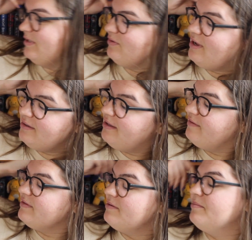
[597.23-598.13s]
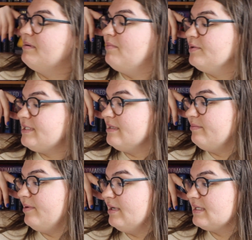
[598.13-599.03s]
no, not all of them, but most of the
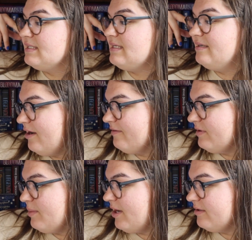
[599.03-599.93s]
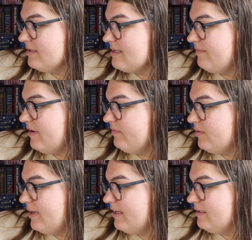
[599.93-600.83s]
books are from authors I've never
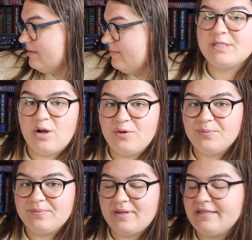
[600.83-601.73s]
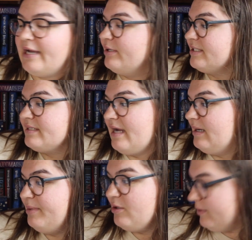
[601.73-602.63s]
read. So now I just
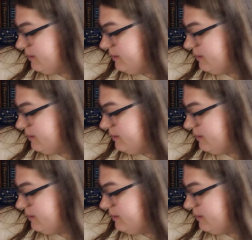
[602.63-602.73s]
gotta pick